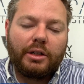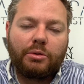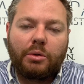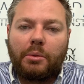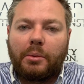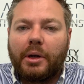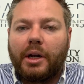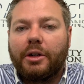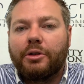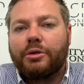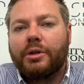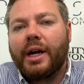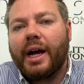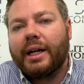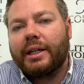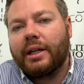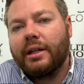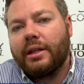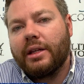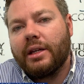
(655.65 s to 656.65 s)
twenty-one hundred
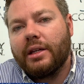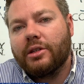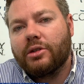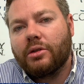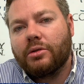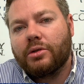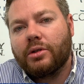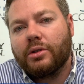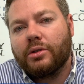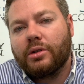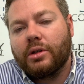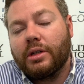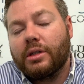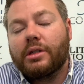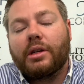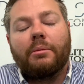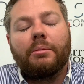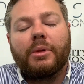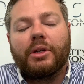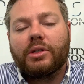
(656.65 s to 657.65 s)
Act and the Social
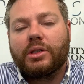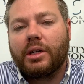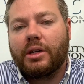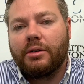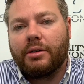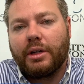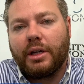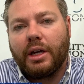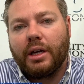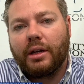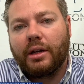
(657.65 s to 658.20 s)
Supplemental Security